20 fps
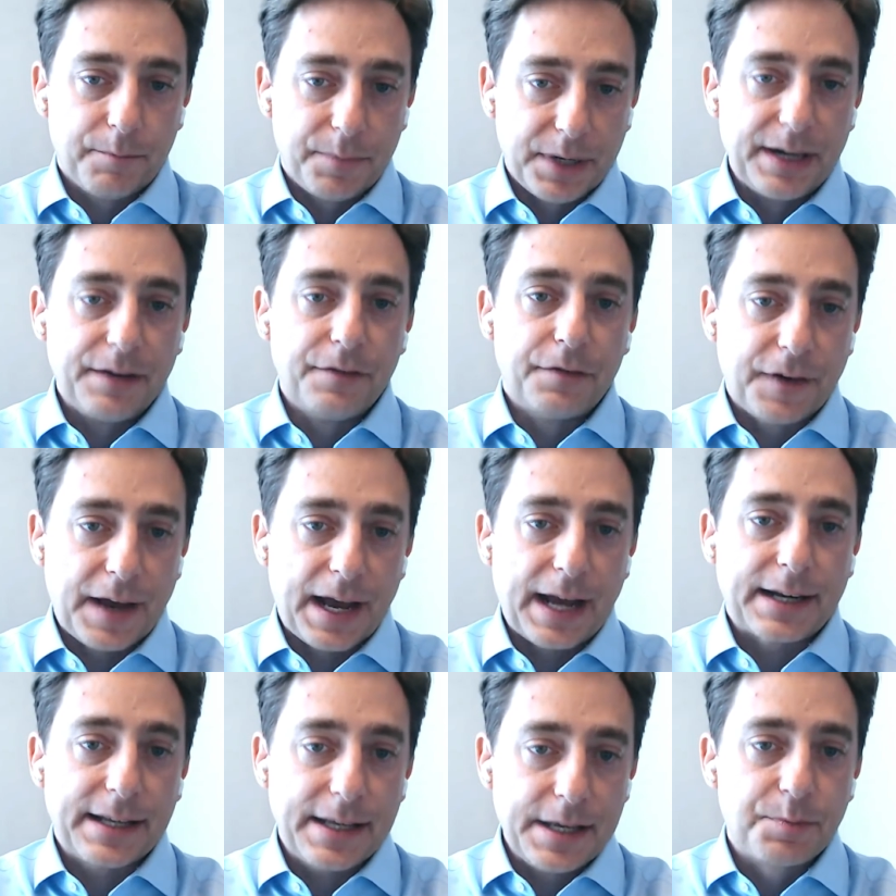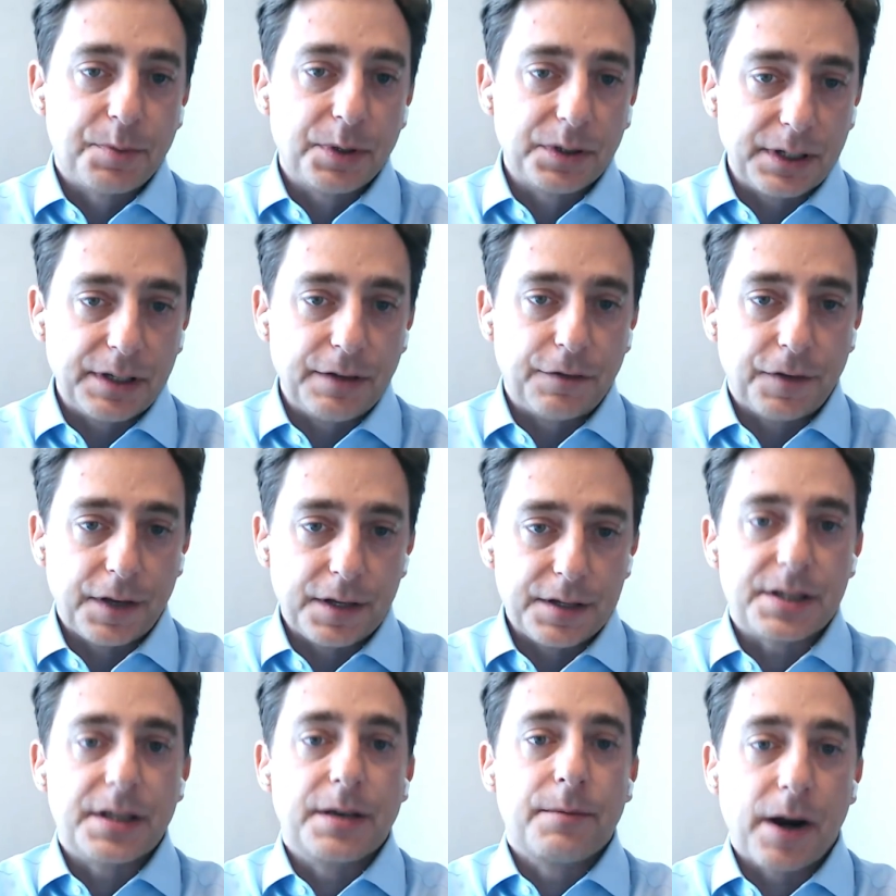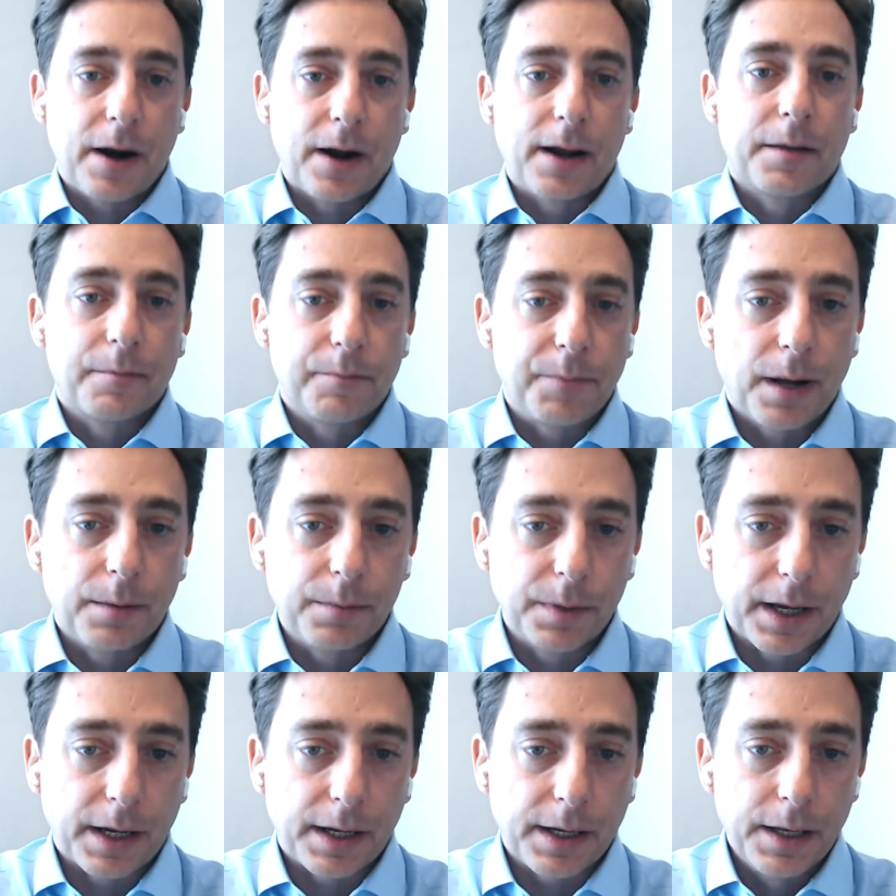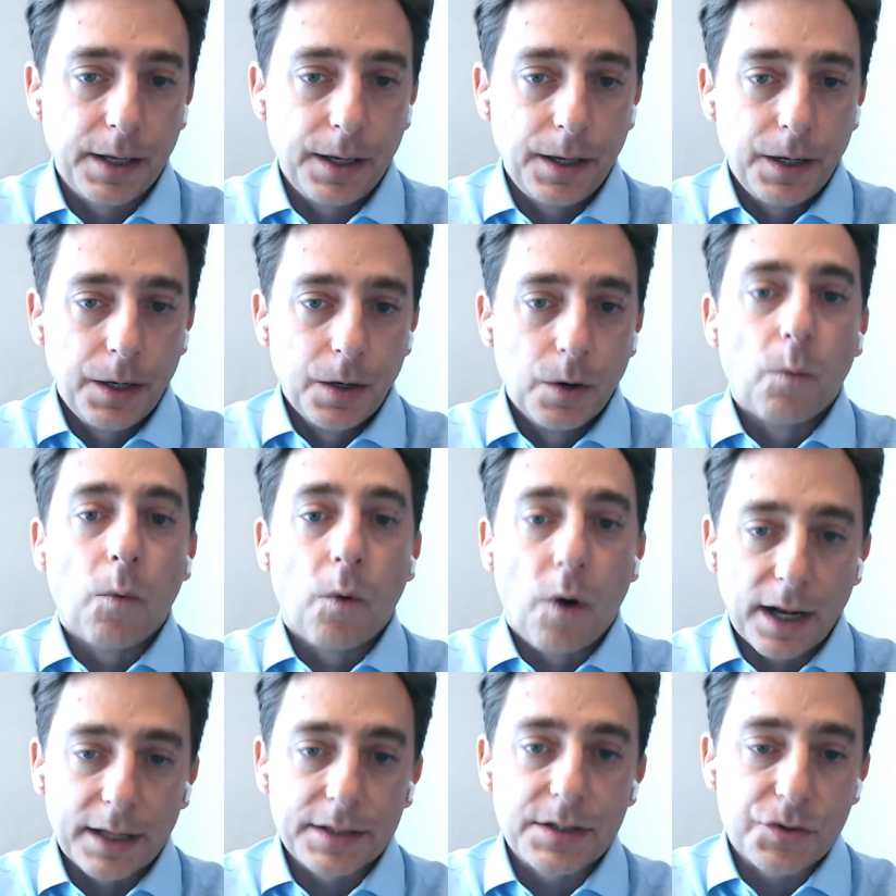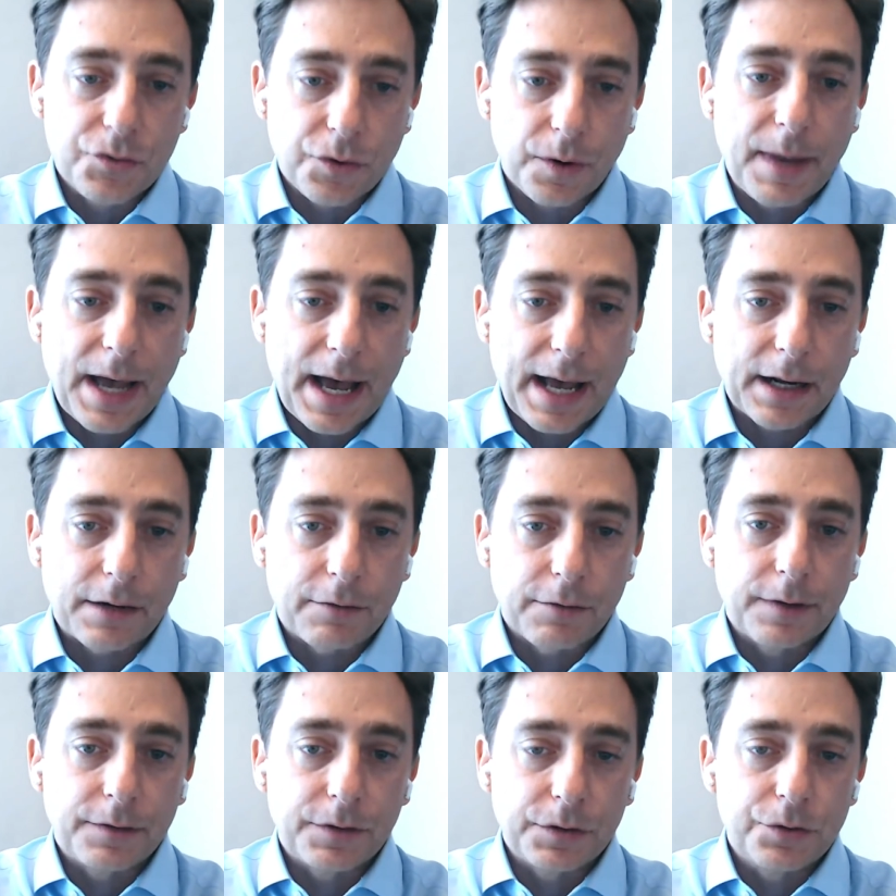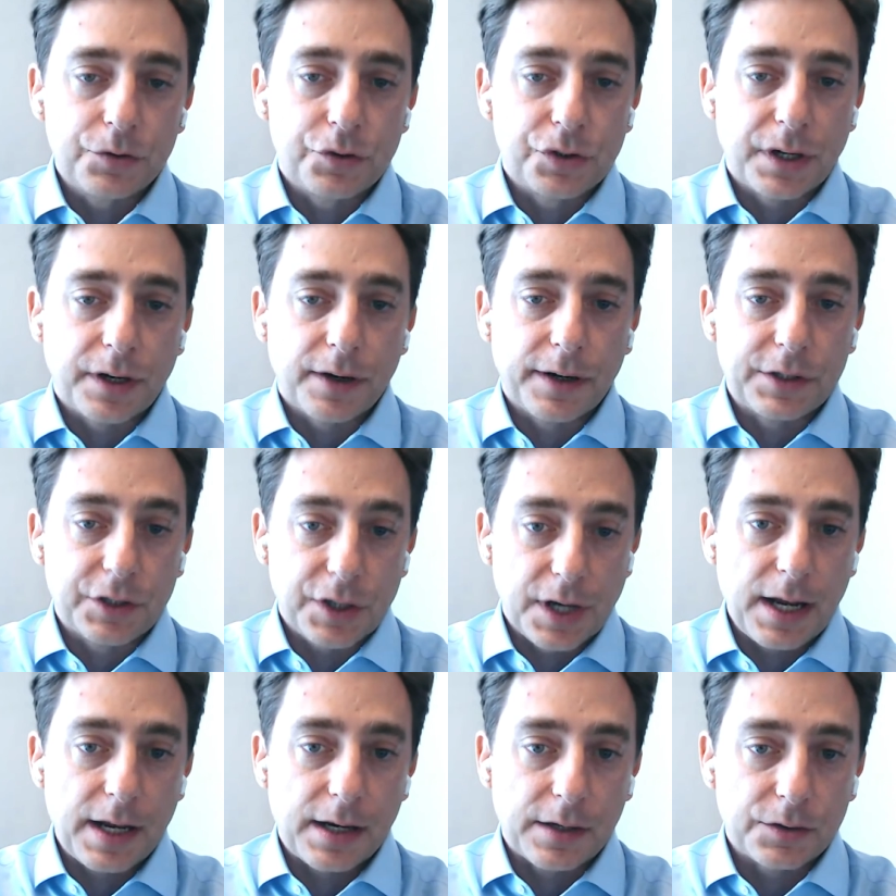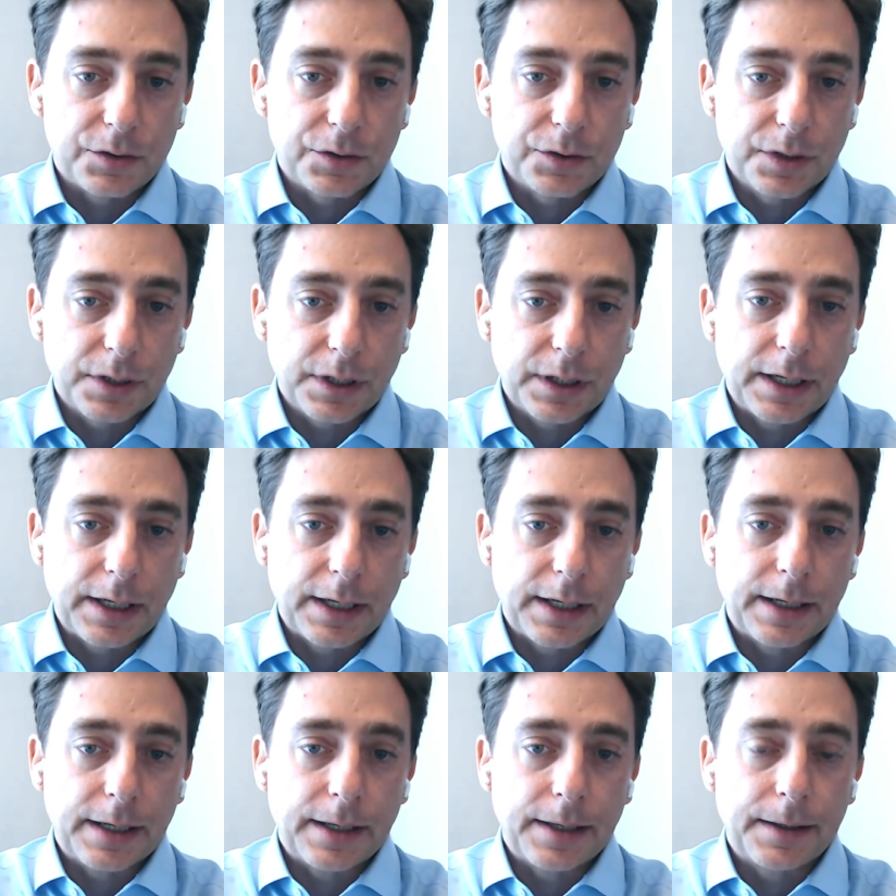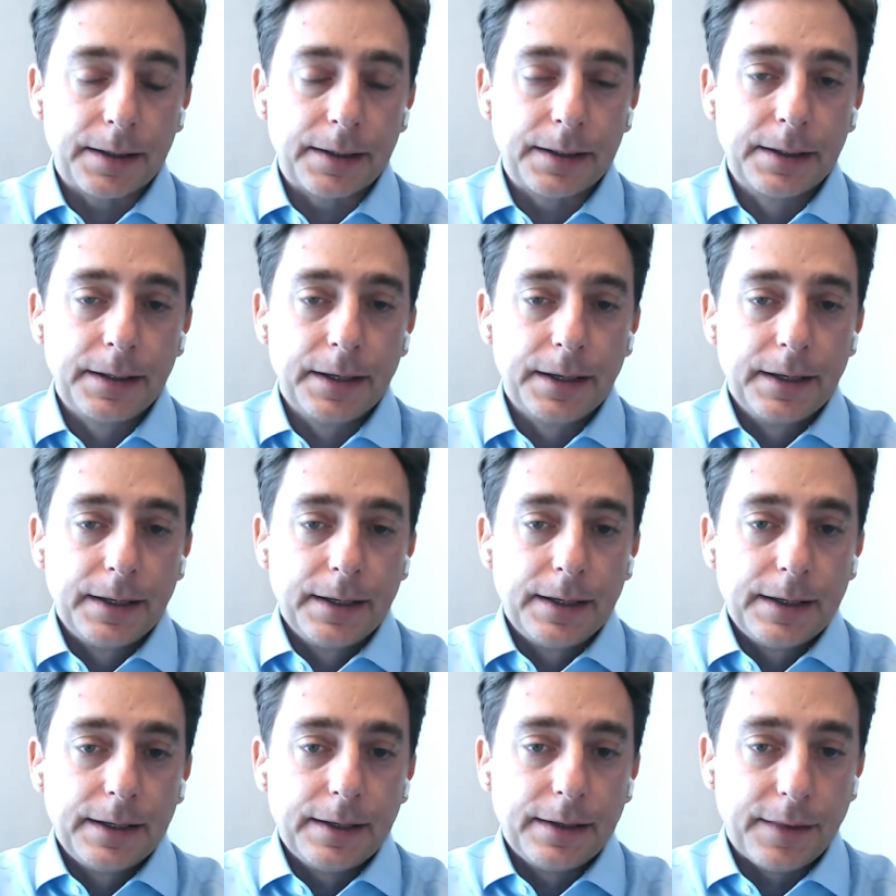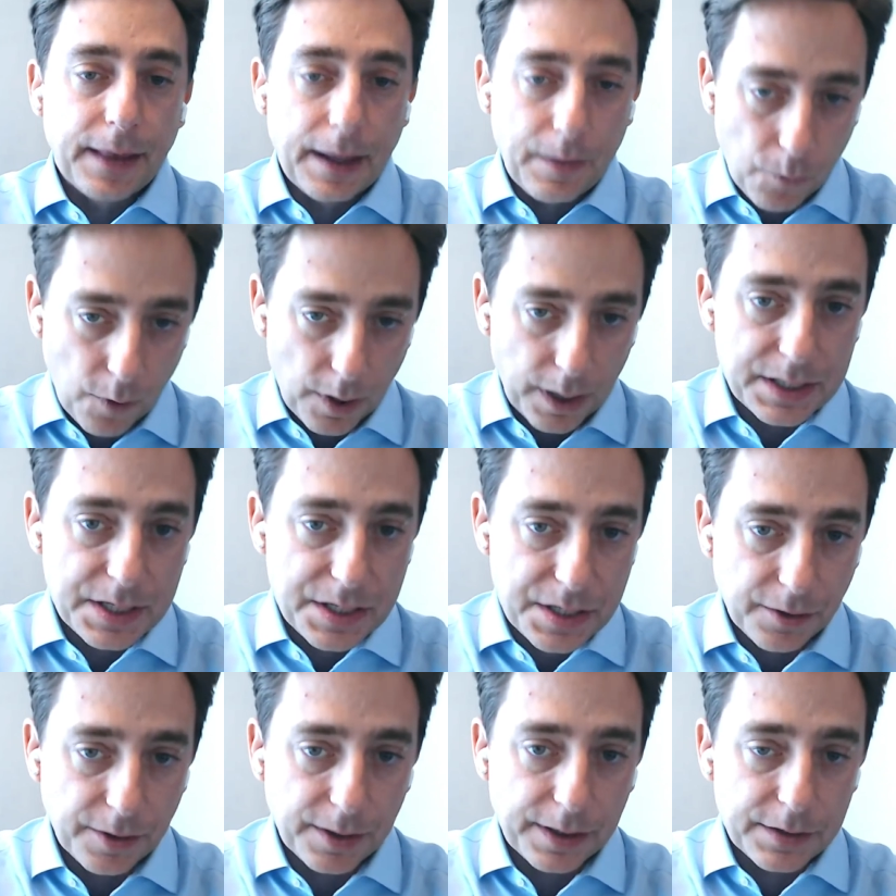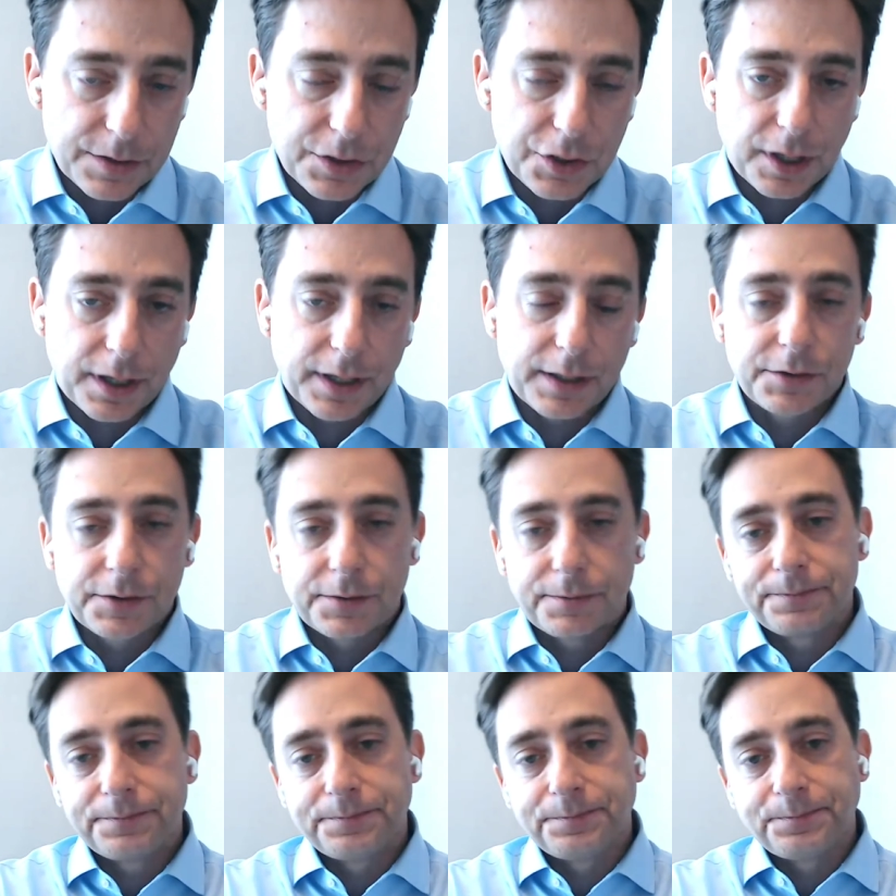But in fact, his belief is the American public wants dramatic revolutionary change. They want serious change.